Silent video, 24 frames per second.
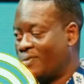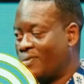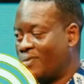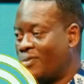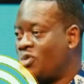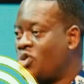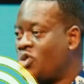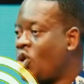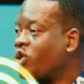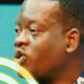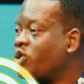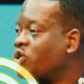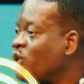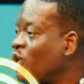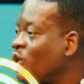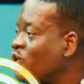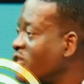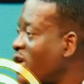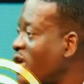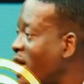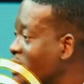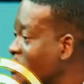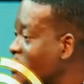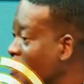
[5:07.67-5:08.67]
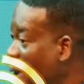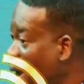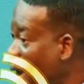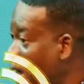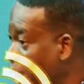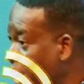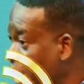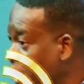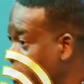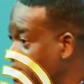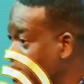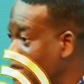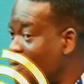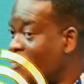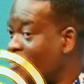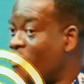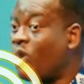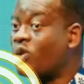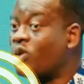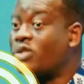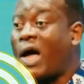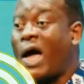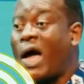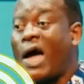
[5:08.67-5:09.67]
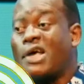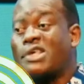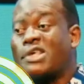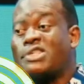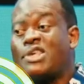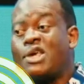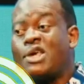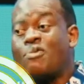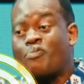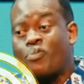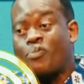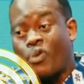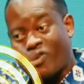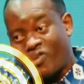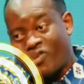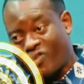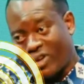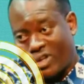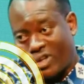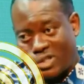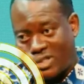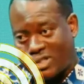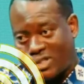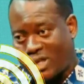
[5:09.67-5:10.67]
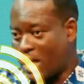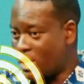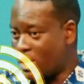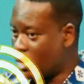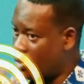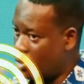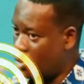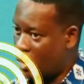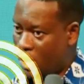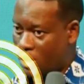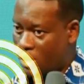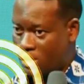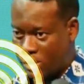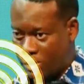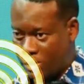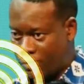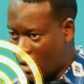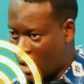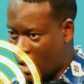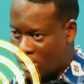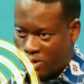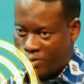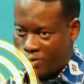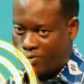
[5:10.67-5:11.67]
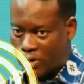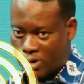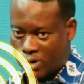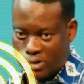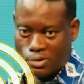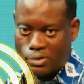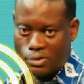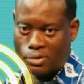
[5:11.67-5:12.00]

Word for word: not just as Pa Elton, but as a prophet, that's, that's different.